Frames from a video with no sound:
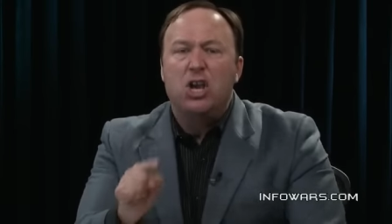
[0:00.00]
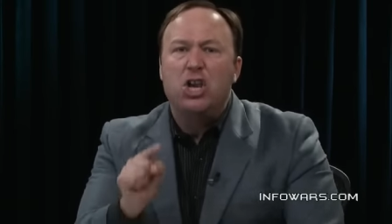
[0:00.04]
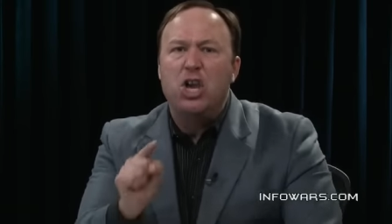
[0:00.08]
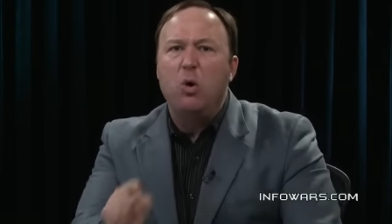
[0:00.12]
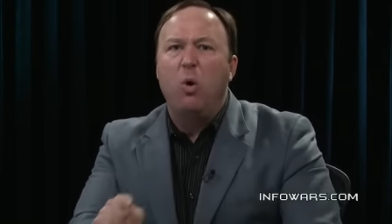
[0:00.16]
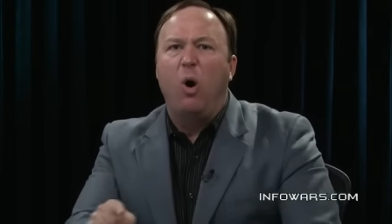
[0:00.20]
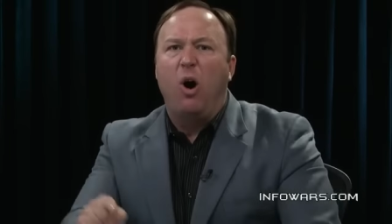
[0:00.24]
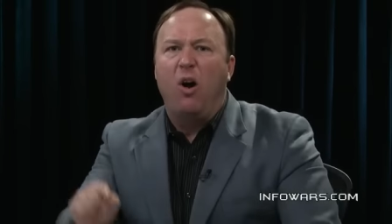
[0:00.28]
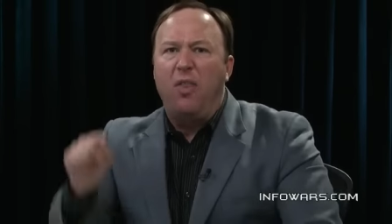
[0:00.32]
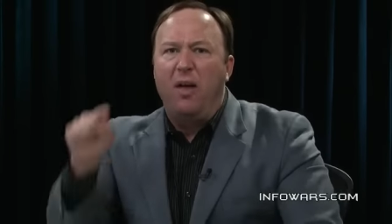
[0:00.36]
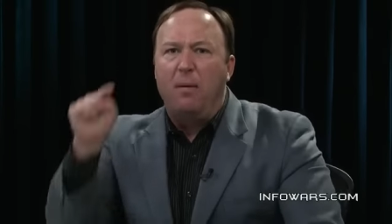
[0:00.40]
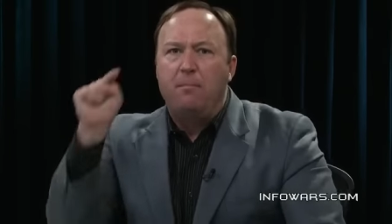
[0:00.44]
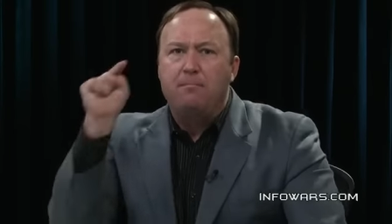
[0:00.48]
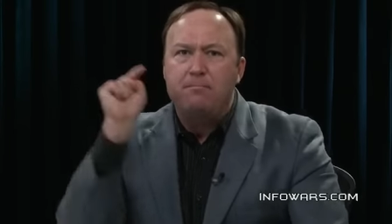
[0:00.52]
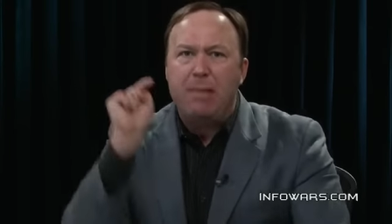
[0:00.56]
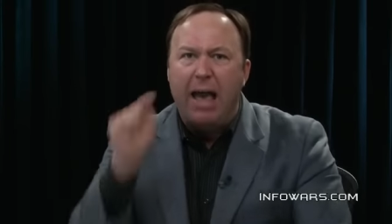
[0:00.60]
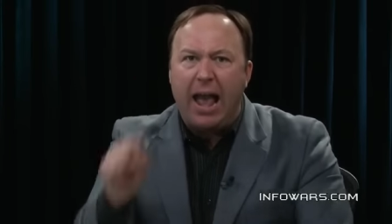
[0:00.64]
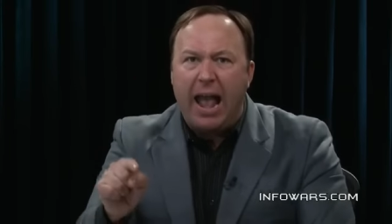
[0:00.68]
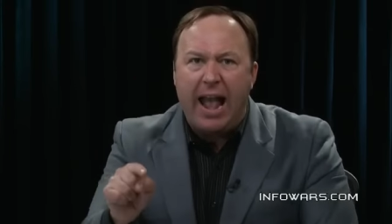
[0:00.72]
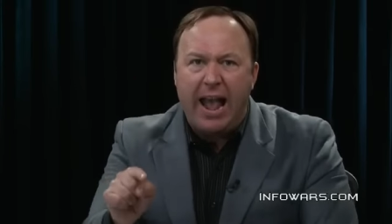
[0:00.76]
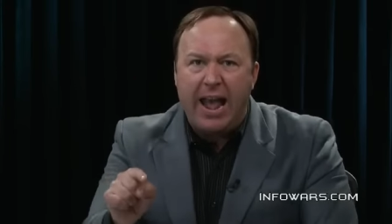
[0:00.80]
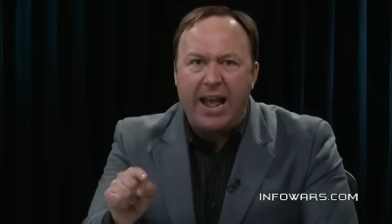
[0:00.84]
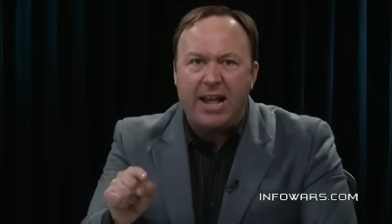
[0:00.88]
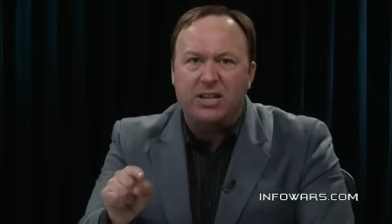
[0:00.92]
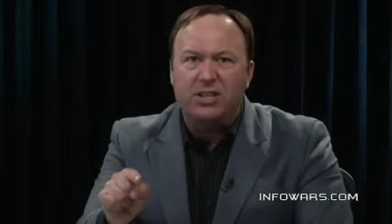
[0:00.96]
You are the
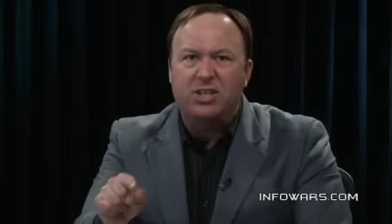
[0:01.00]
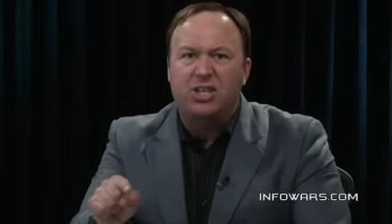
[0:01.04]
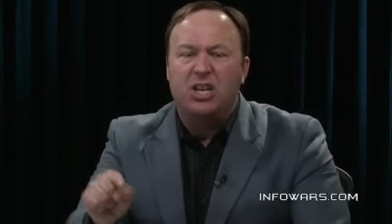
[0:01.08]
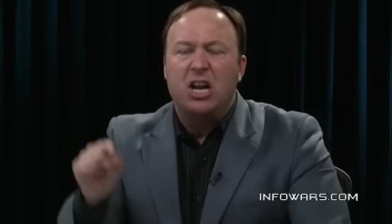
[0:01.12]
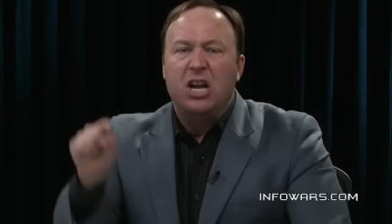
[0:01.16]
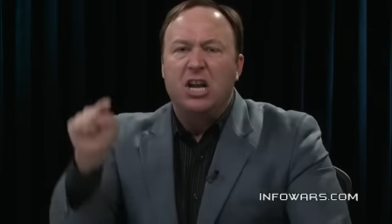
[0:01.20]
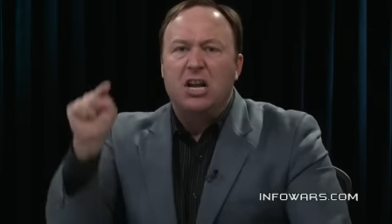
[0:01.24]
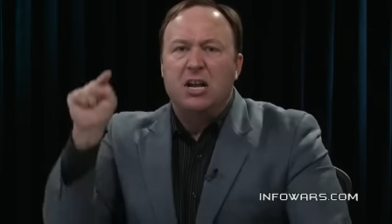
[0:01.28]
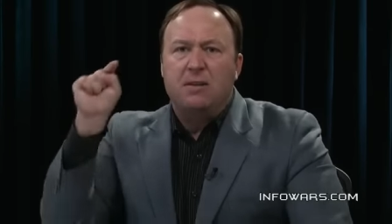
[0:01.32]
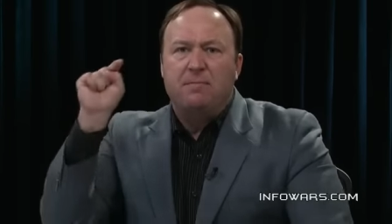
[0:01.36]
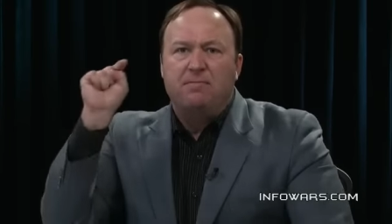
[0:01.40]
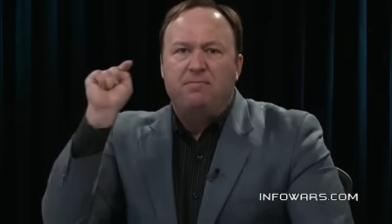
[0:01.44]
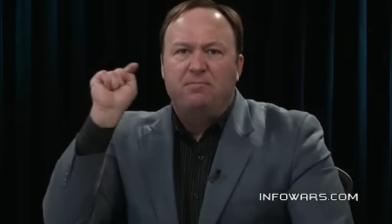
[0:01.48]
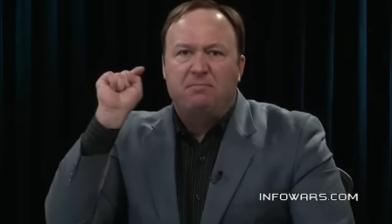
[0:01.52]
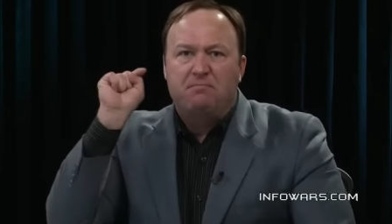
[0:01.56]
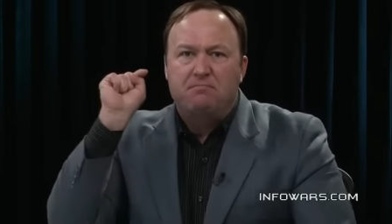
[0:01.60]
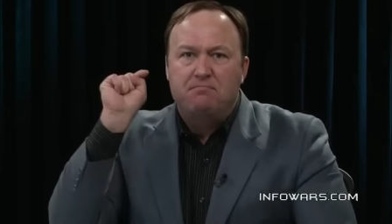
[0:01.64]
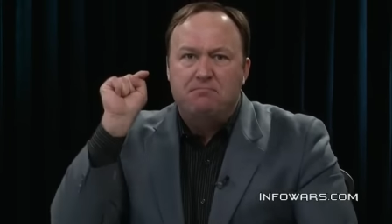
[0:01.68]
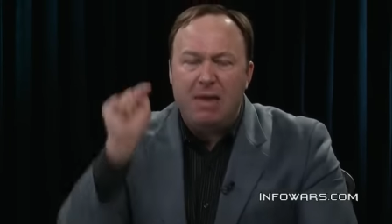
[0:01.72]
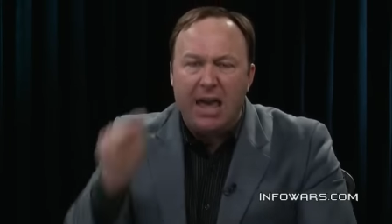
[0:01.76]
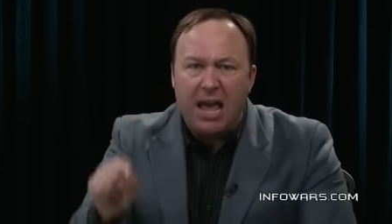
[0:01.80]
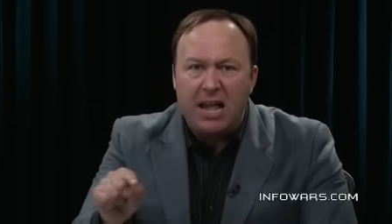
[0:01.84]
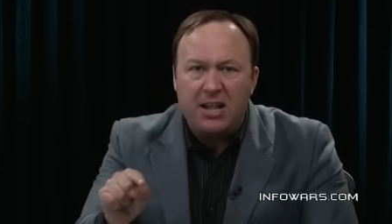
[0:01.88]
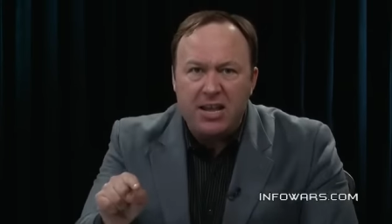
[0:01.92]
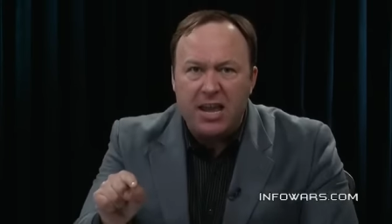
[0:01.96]
man's
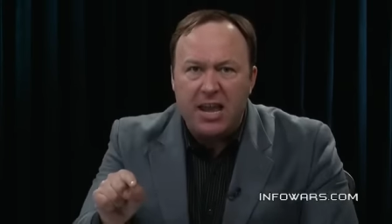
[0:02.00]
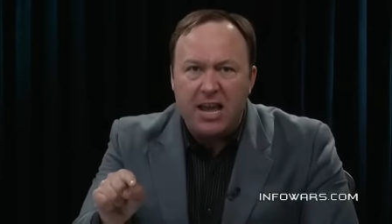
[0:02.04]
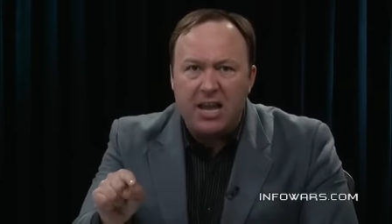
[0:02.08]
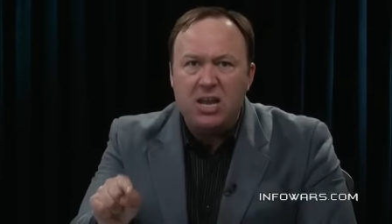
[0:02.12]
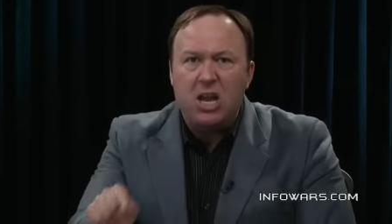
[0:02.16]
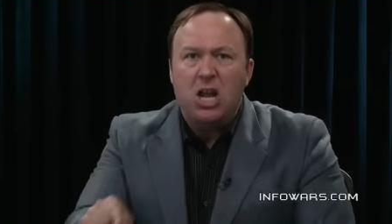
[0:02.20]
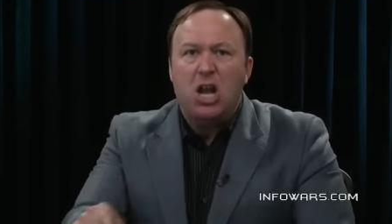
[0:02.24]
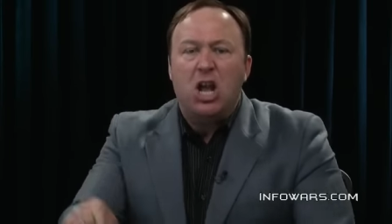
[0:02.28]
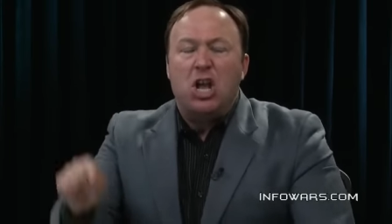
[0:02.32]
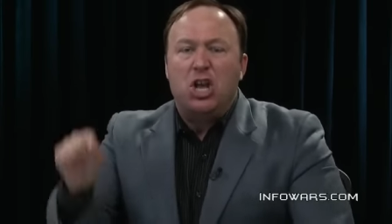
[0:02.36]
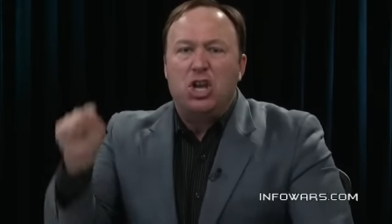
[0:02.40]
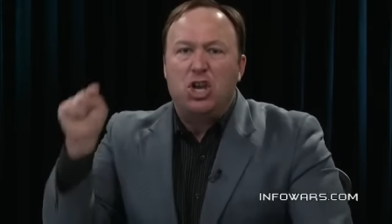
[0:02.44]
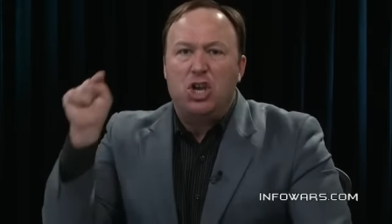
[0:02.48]
minion.